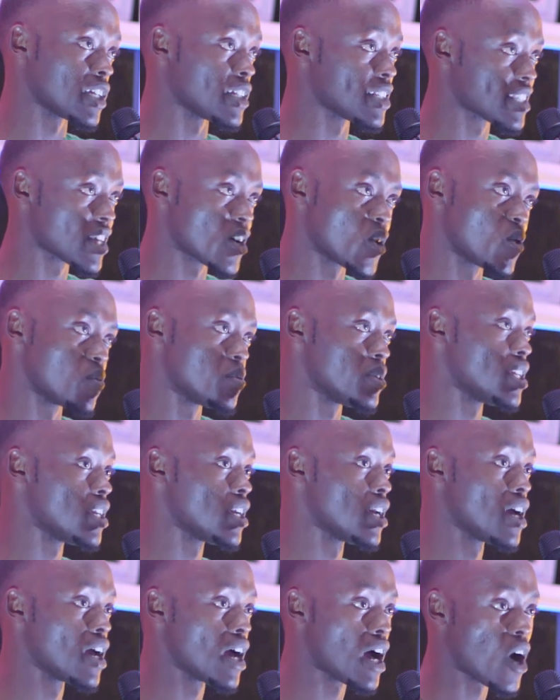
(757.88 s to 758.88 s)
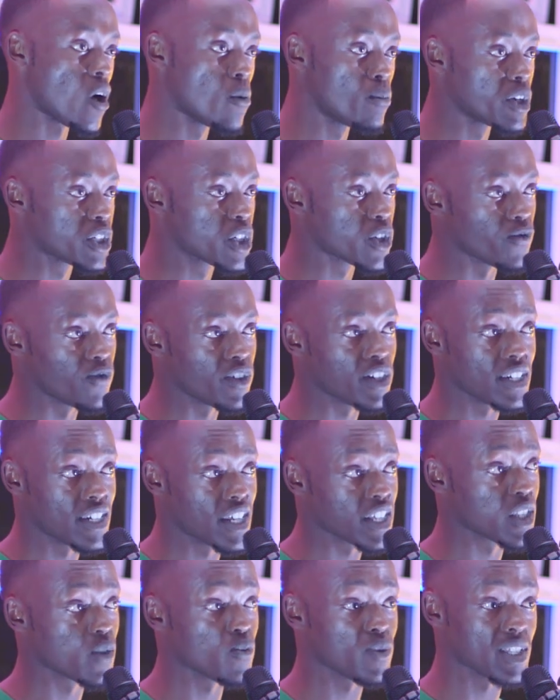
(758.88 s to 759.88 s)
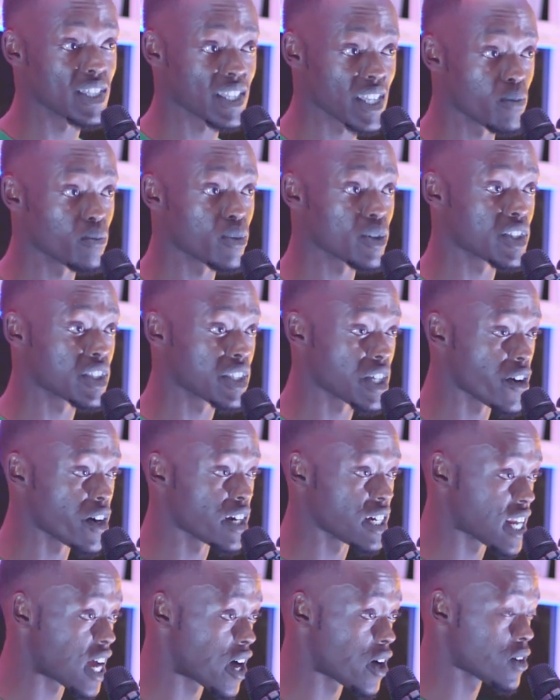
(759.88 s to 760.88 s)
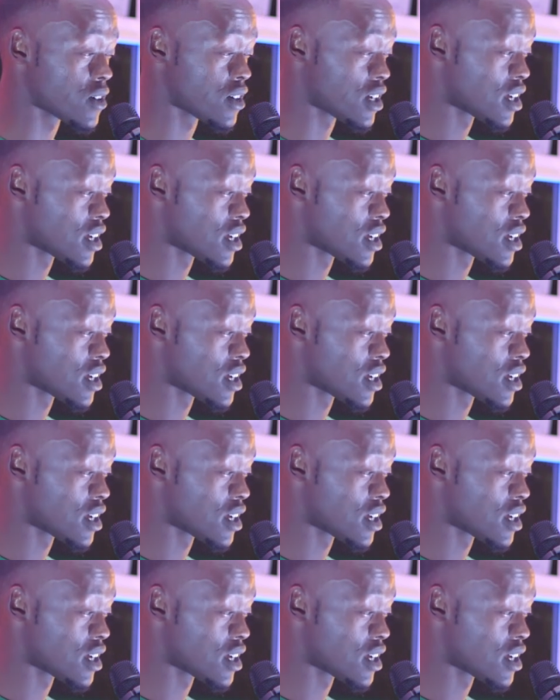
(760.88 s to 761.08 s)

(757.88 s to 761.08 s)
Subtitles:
and tell me how much of it doesn't resemble staring down